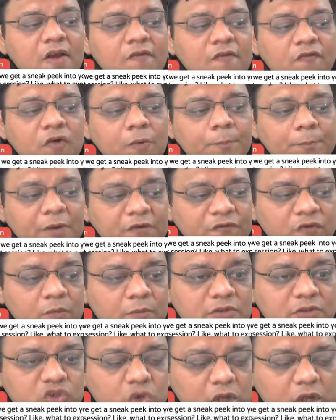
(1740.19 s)
for
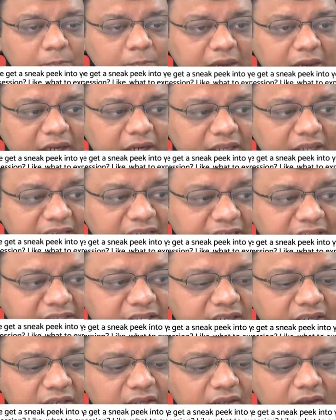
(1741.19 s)
performance tuning made
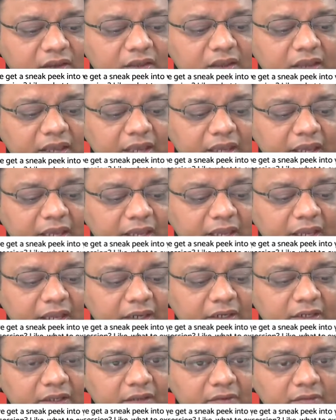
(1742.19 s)
easy.
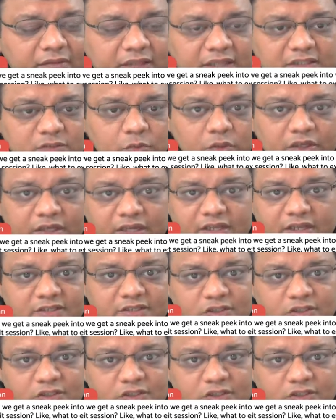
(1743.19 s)
And that's what it is.